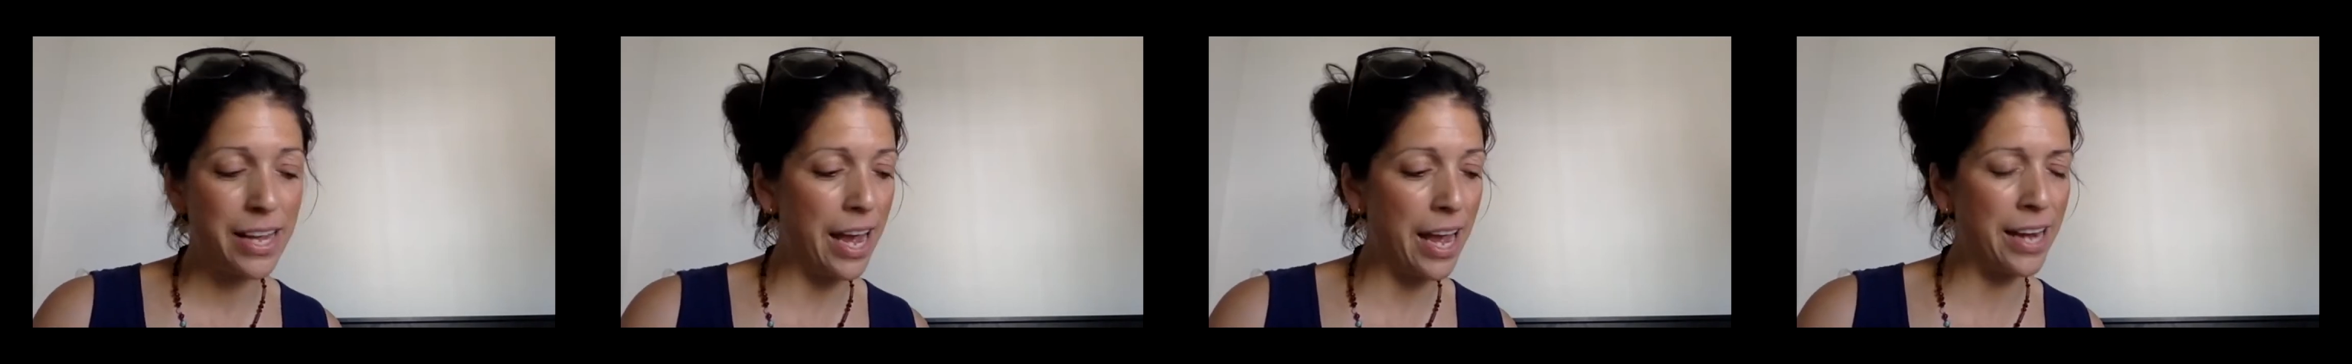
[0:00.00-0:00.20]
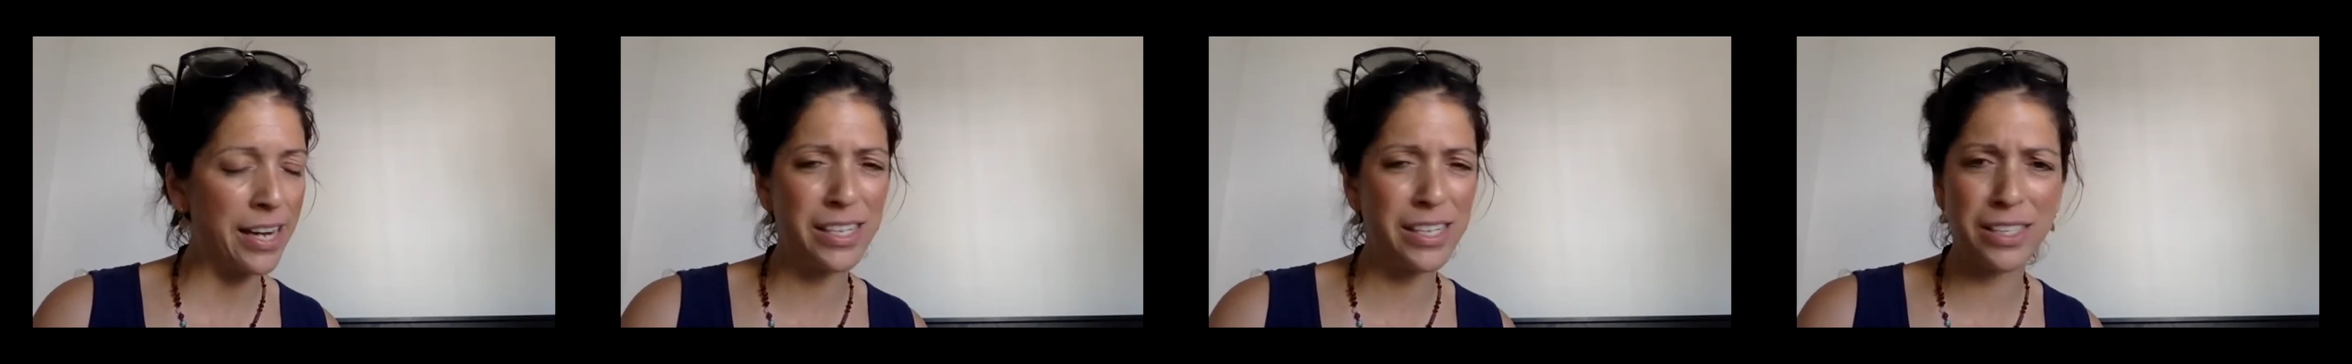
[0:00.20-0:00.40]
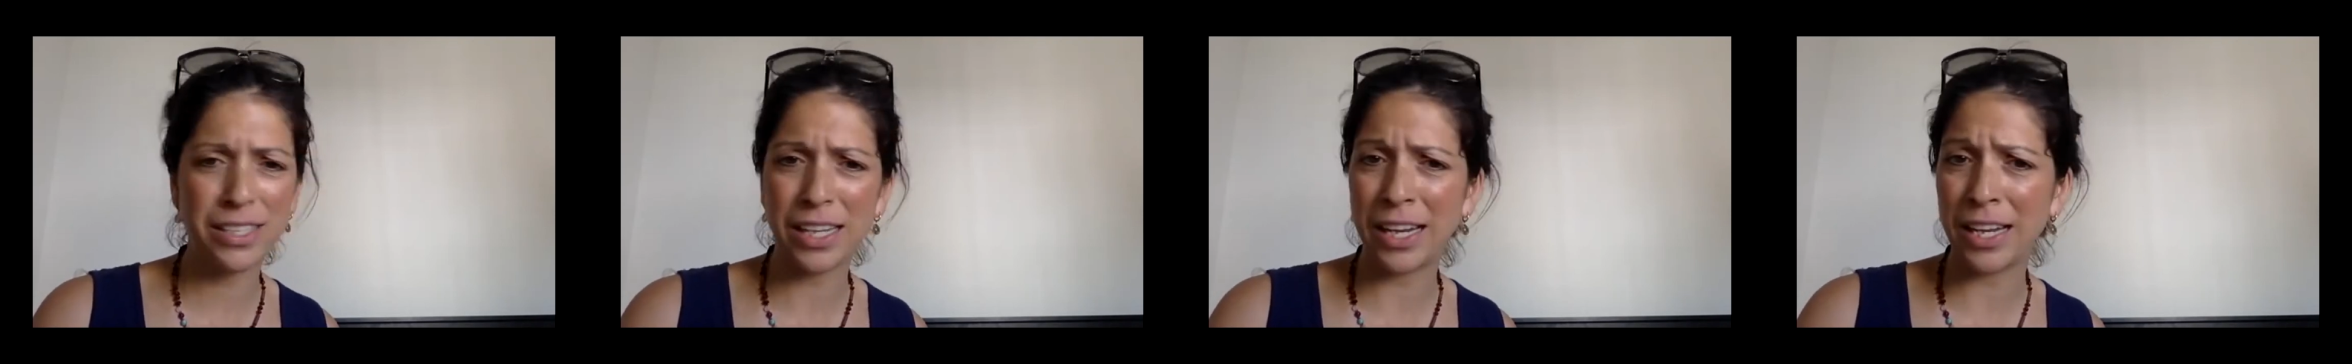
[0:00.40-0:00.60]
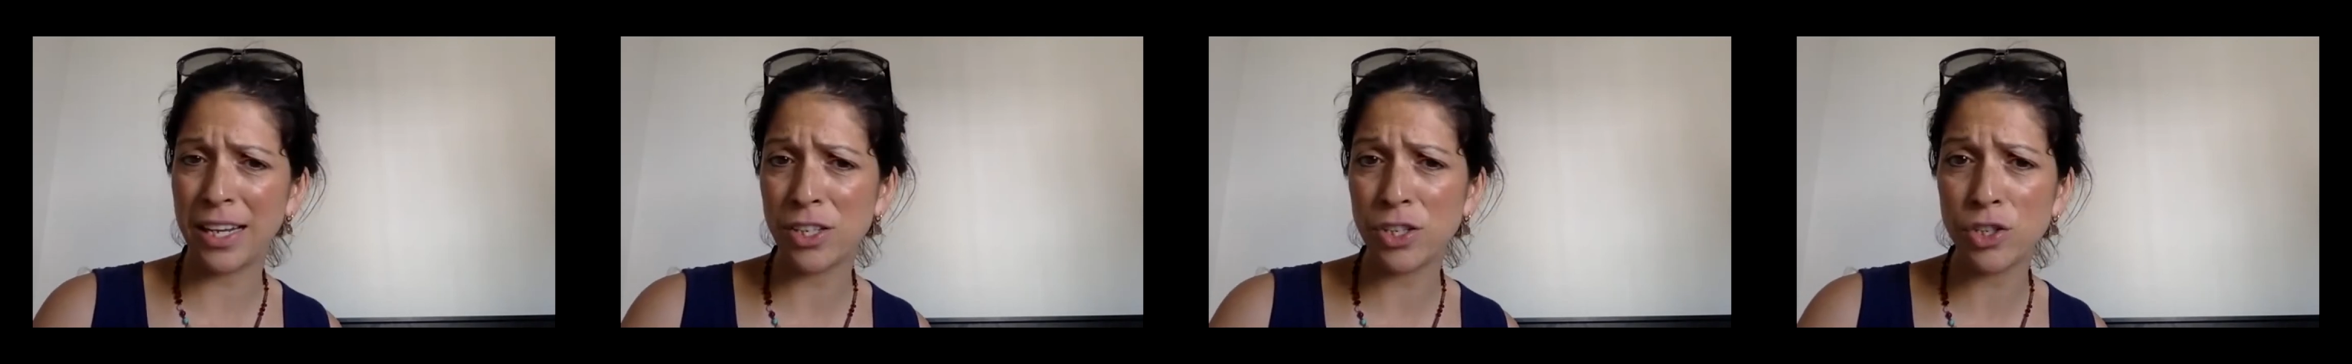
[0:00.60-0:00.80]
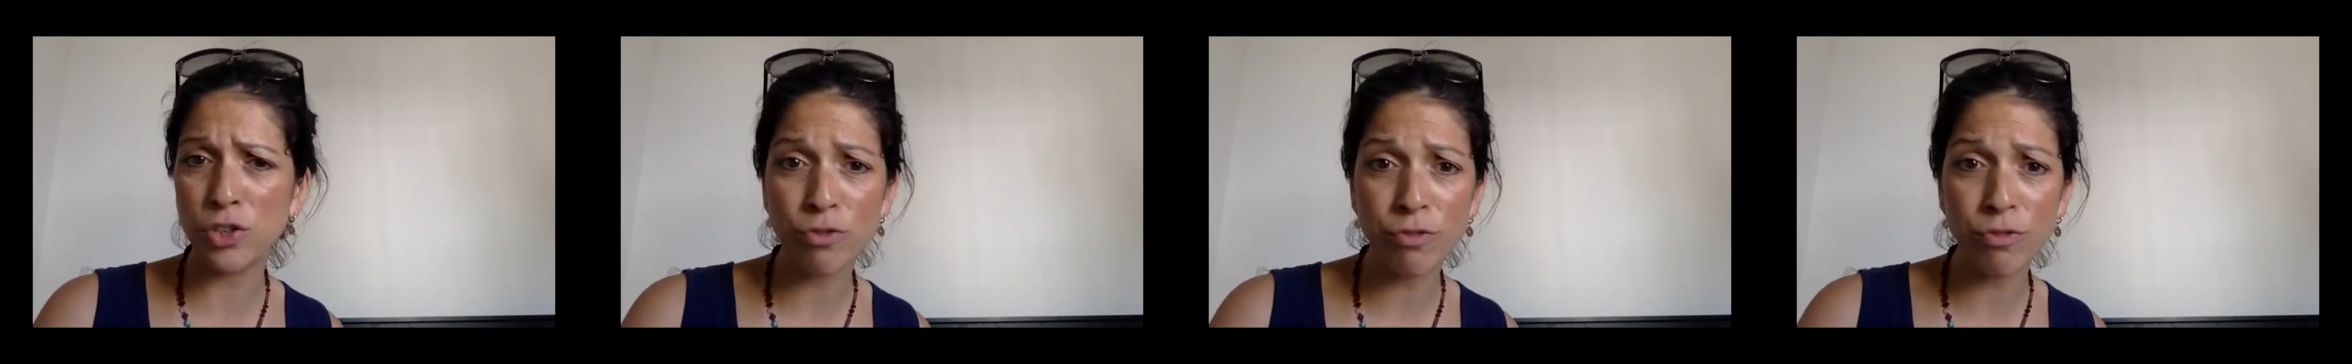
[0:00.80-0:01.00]
And it's
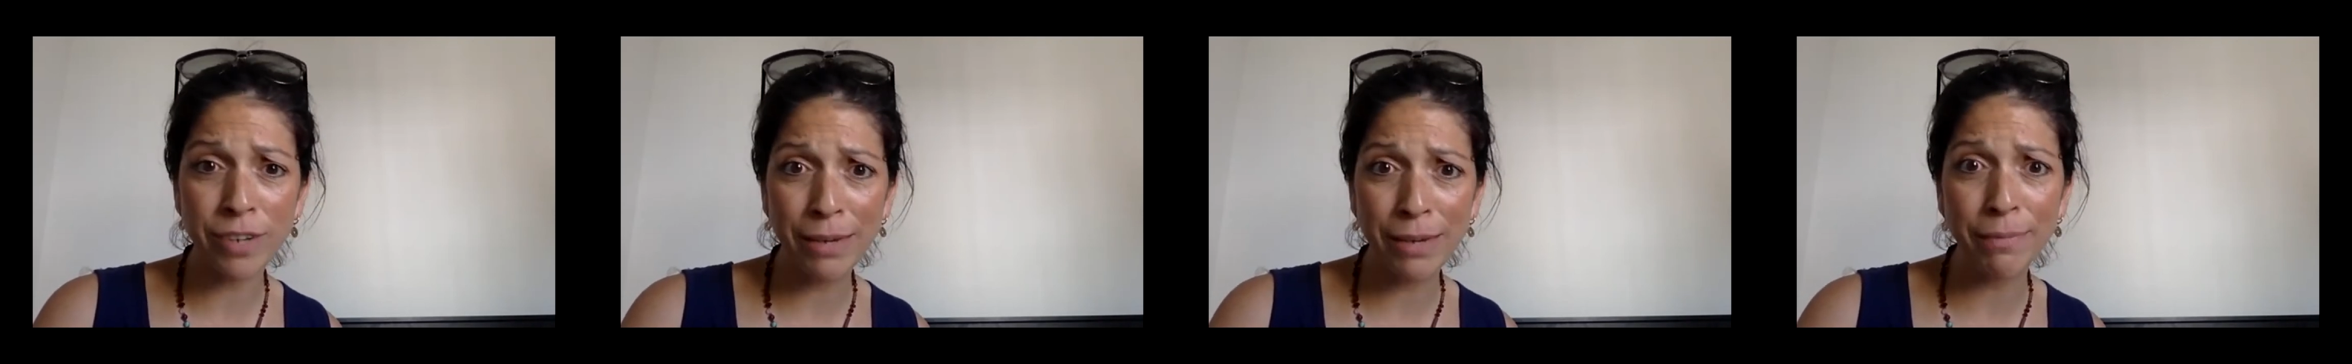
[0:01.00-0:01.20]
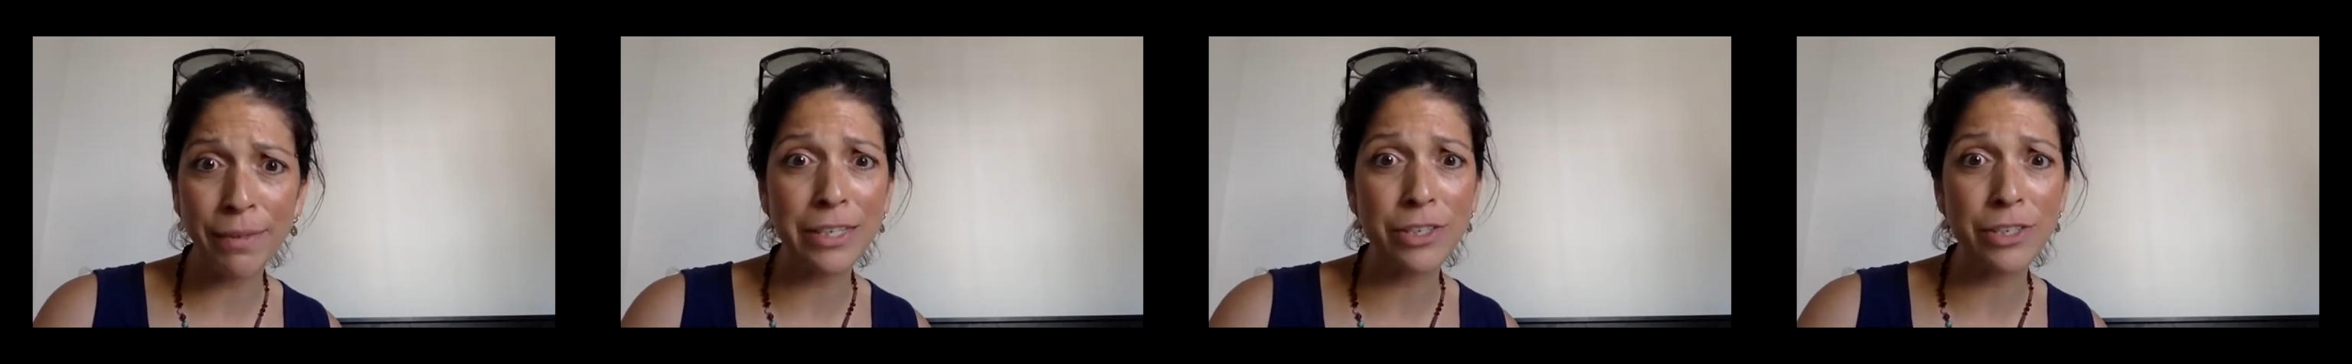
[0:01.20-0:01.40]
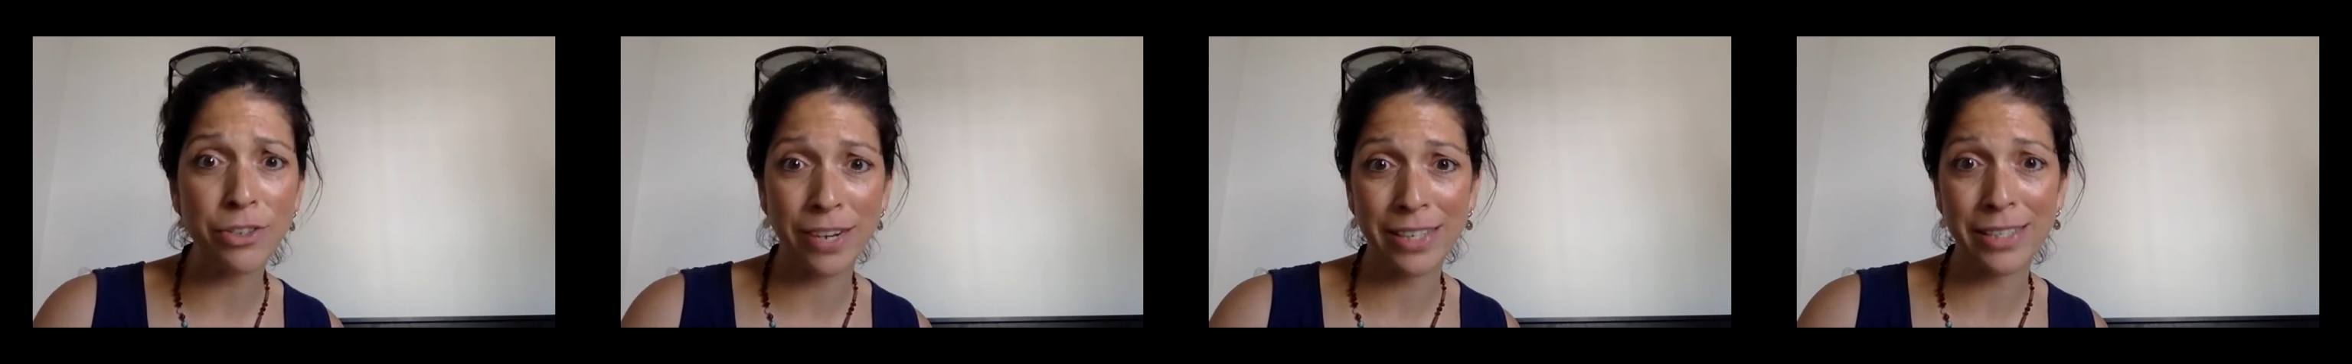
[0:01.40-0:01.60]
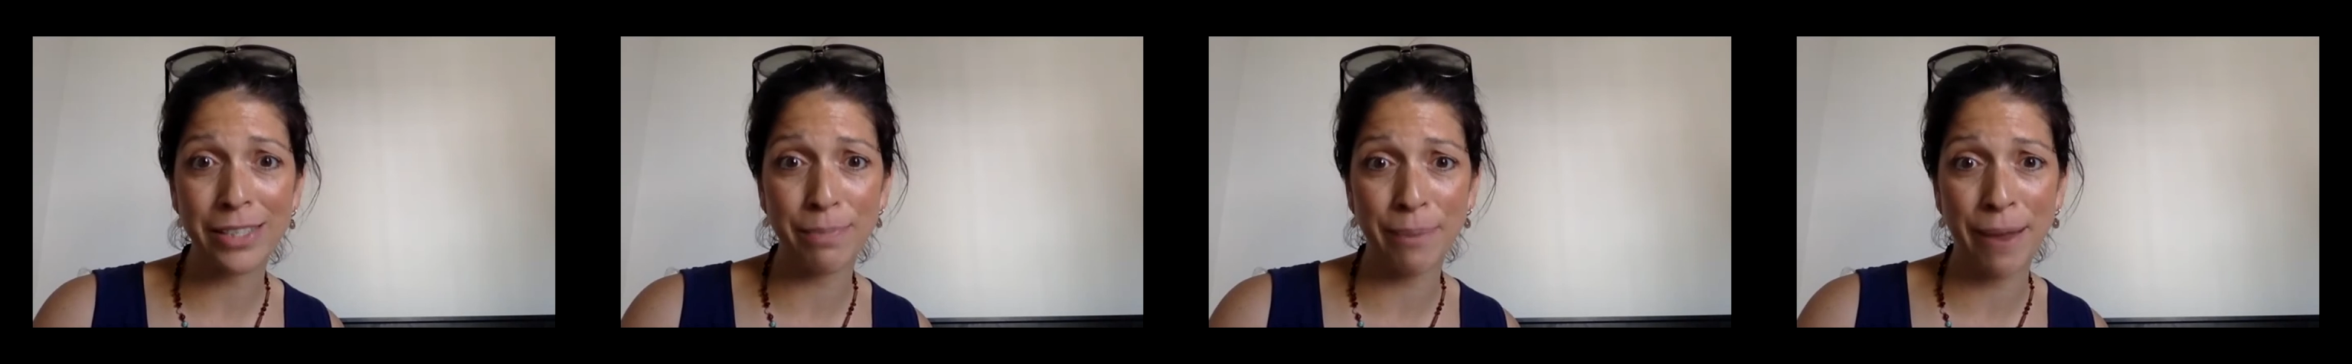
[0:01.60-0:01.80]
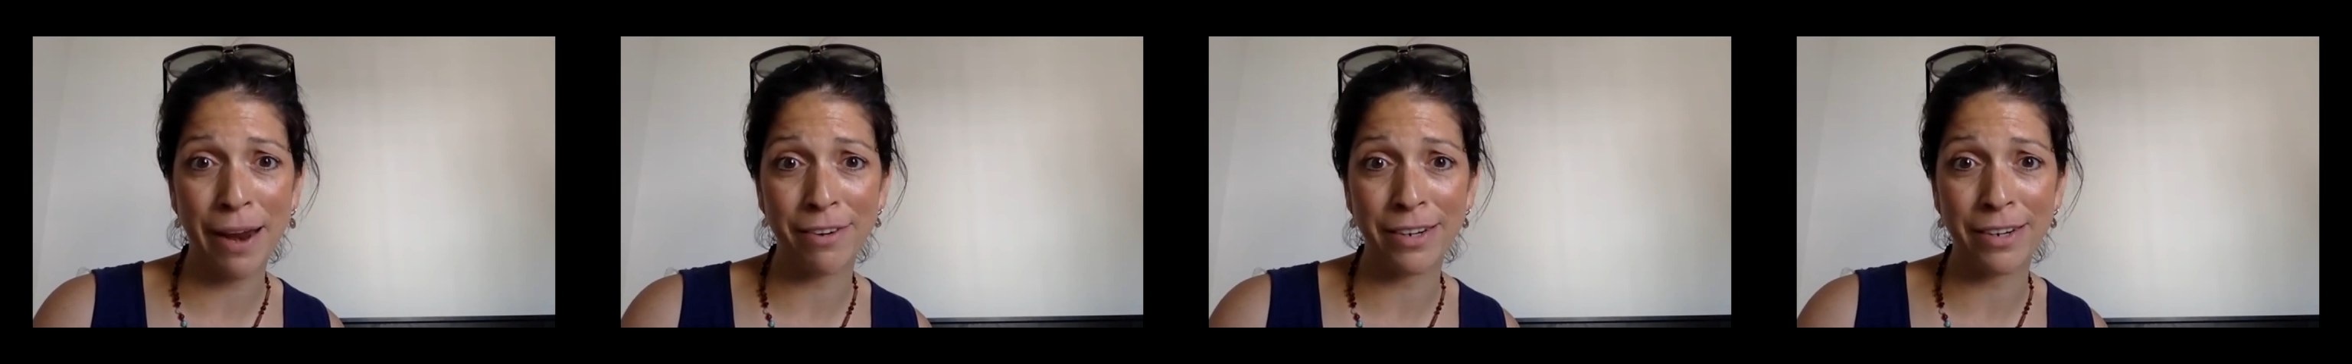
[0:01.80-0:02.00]
extremely
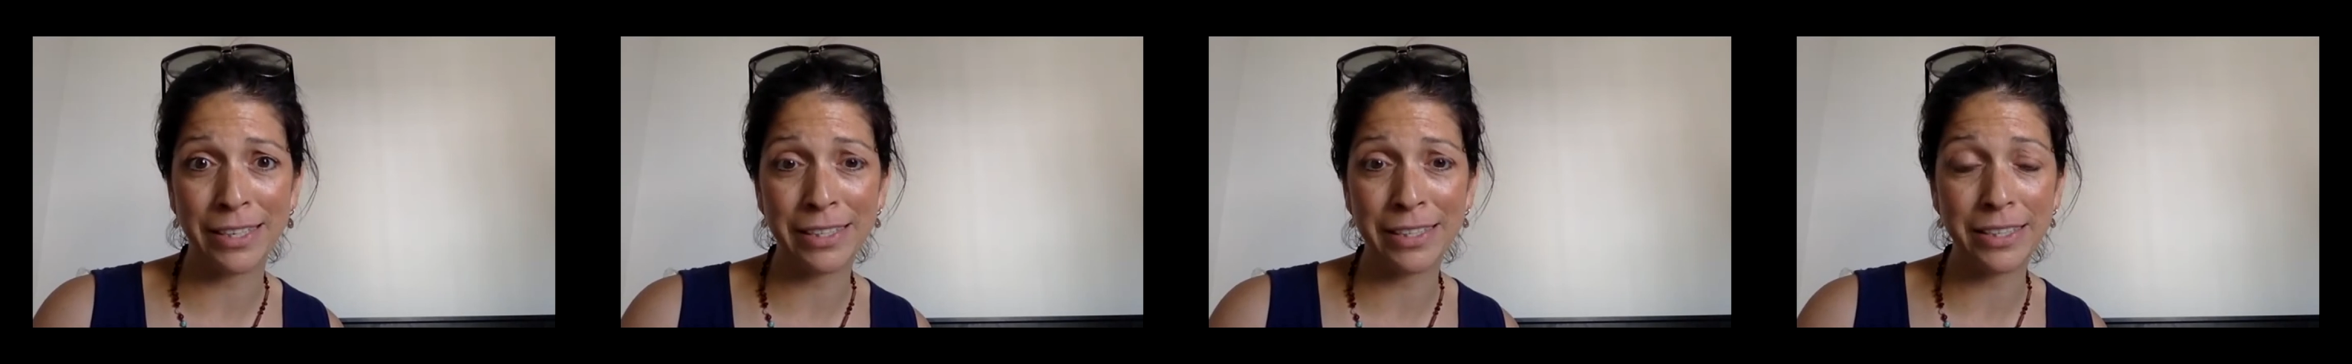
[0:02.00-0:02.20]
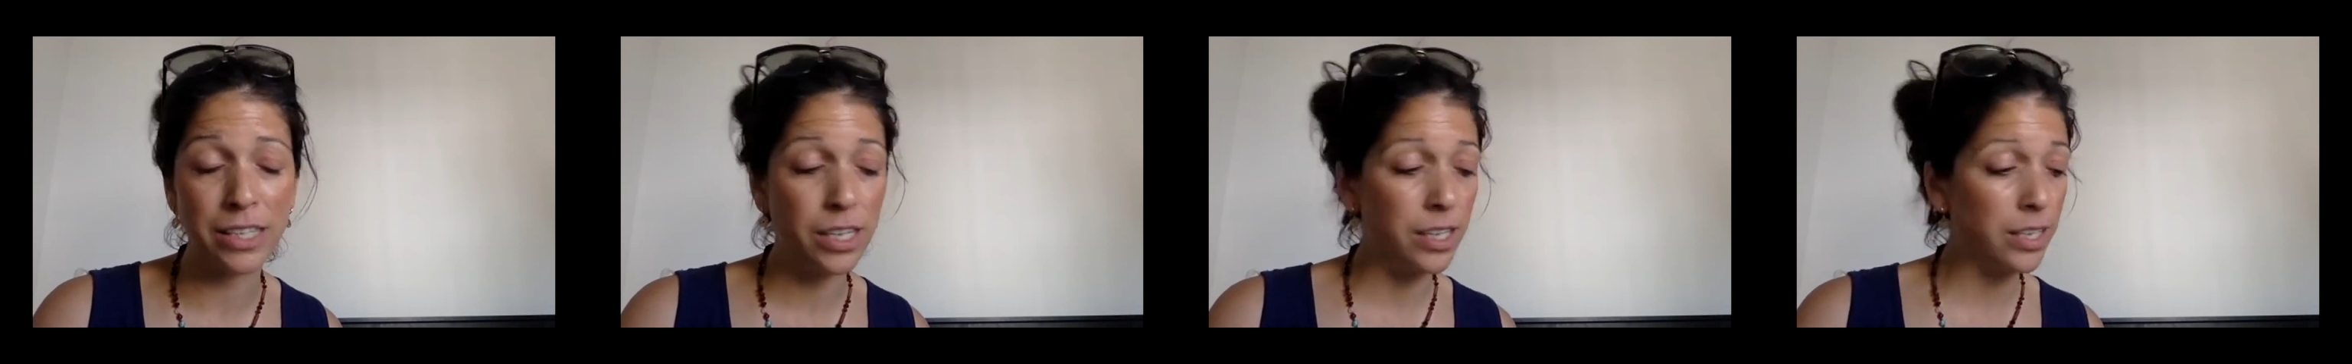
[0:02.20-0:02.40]
transparent.